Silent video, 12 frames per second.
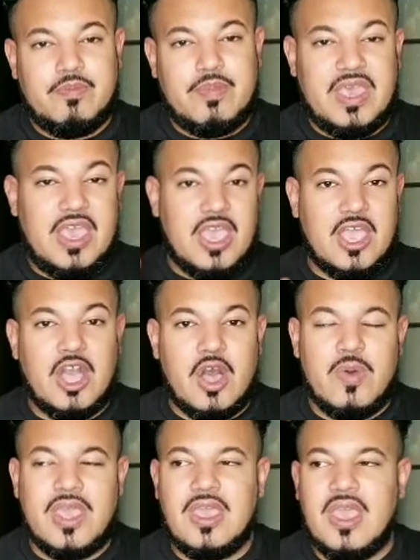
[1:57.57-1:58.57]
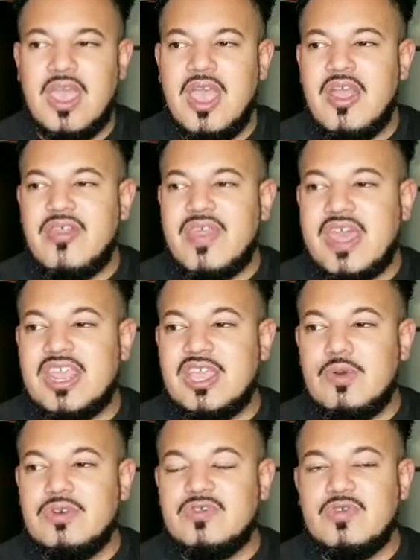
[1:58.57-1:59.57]
picking and going that
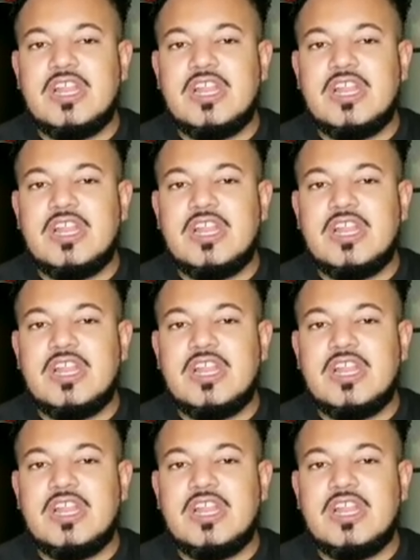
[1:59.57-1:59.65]
it was